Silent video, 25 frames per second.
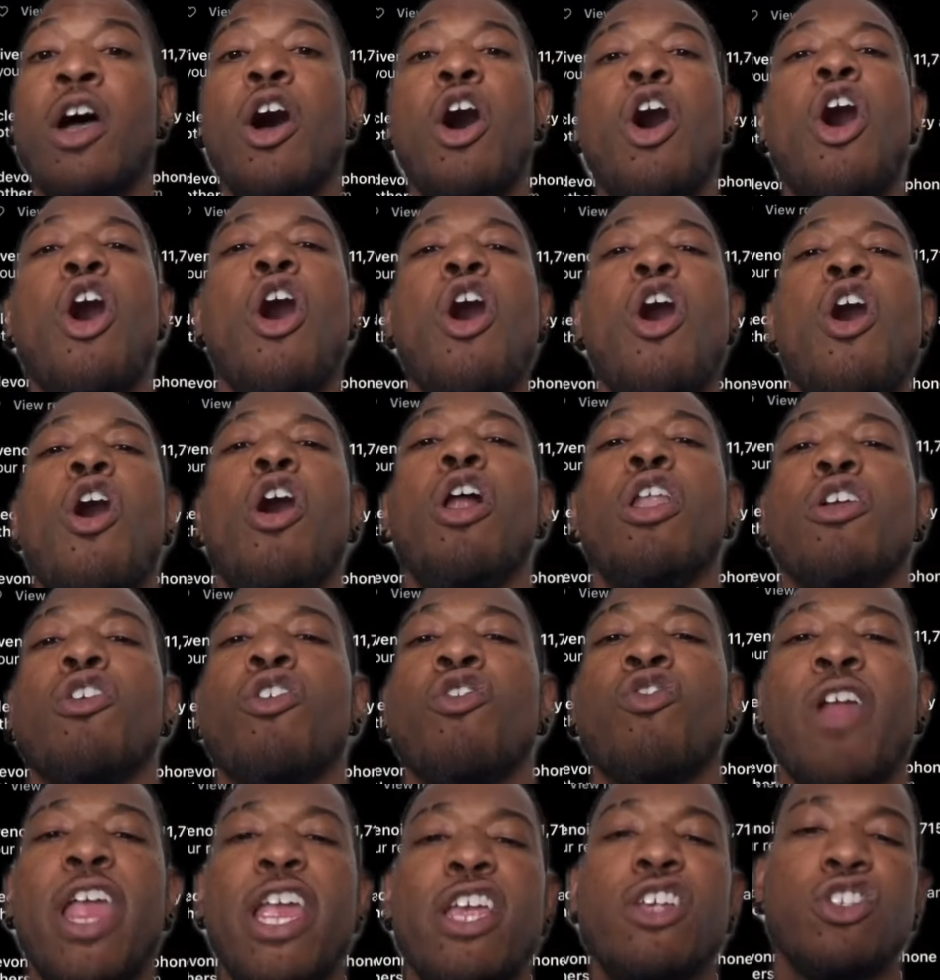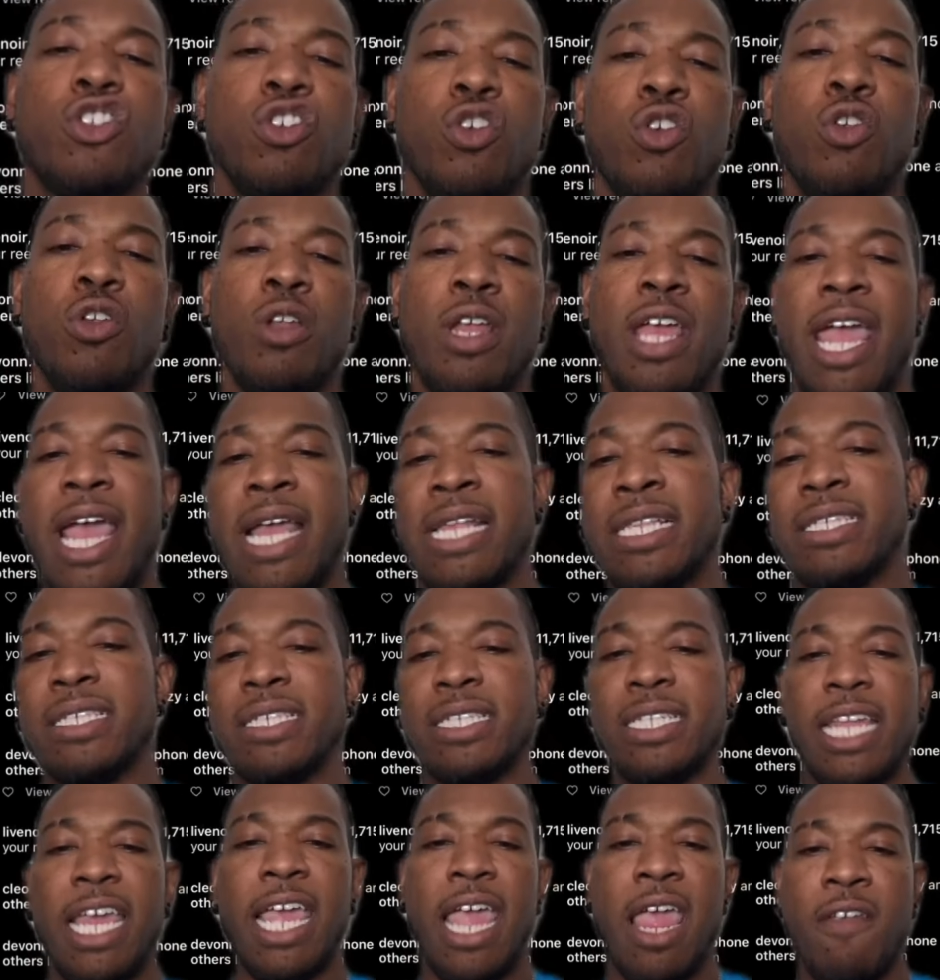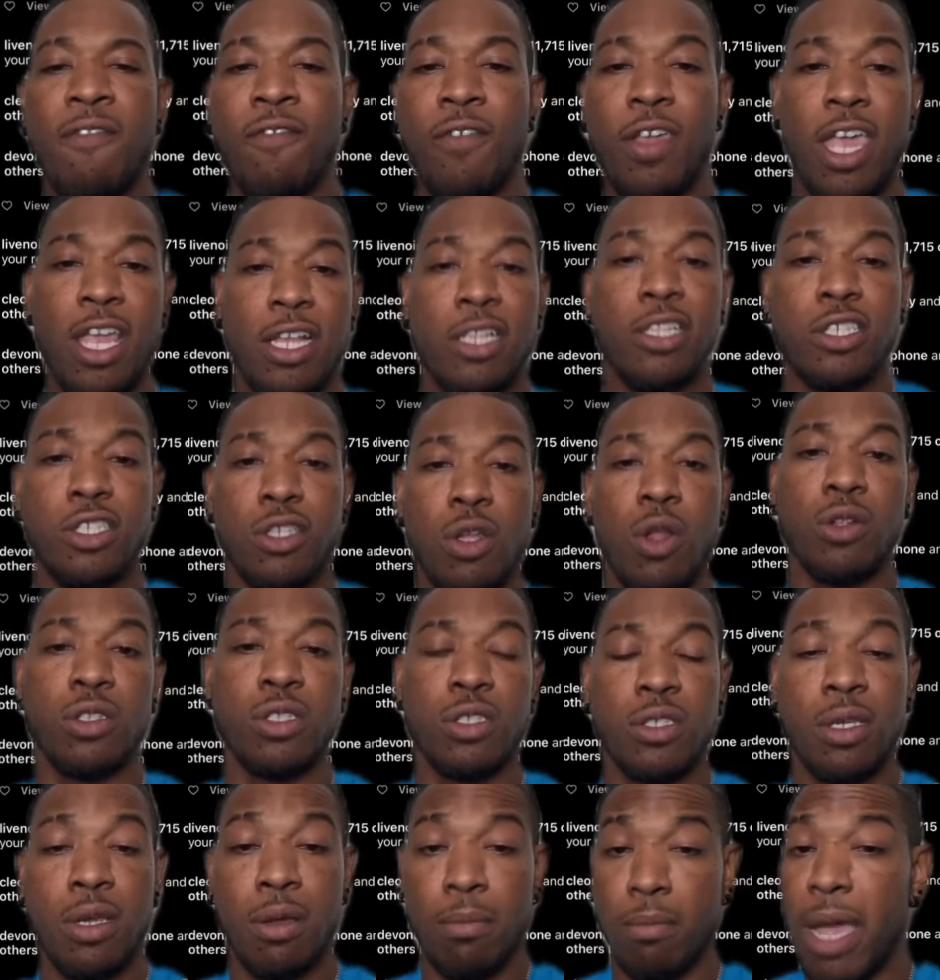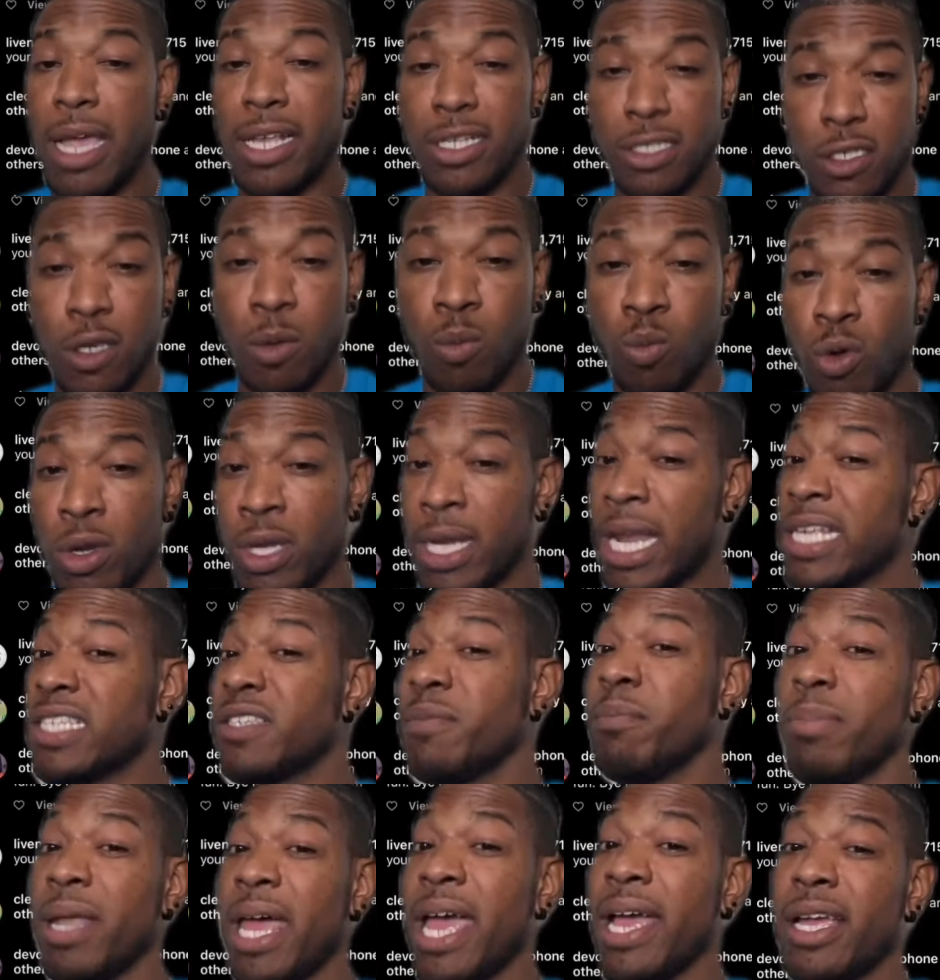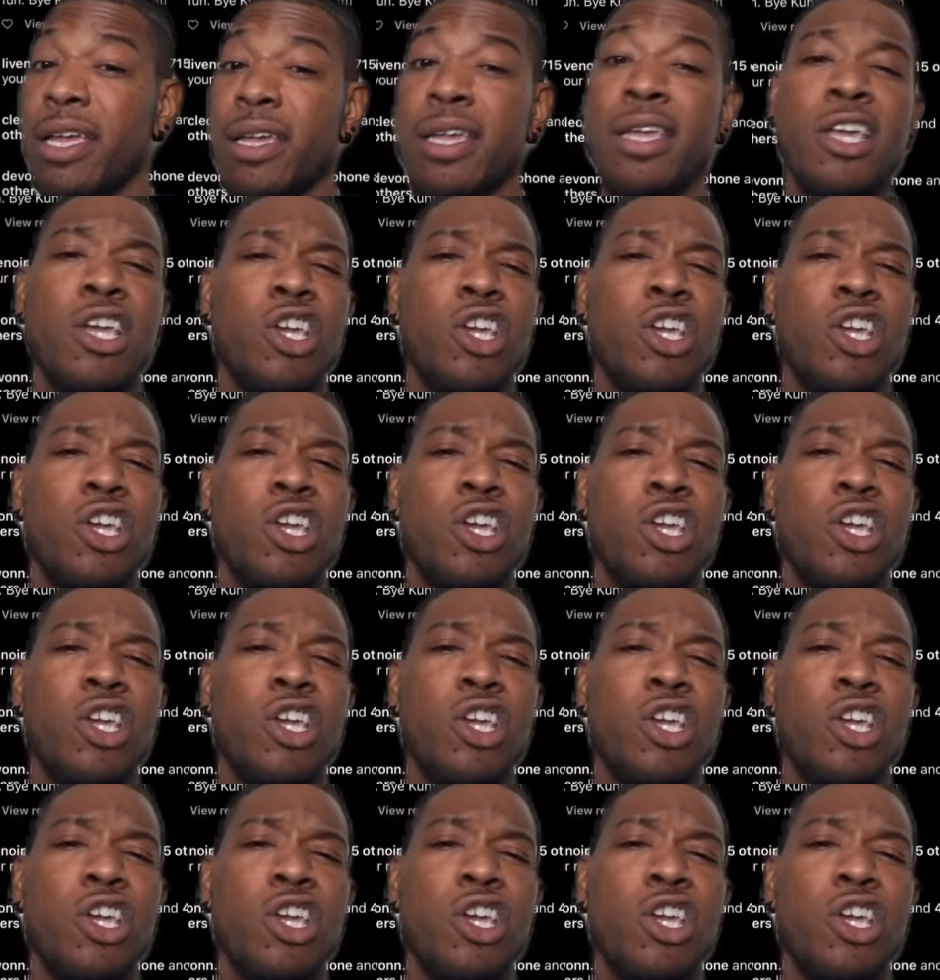All racial and slave insults by someone that's black.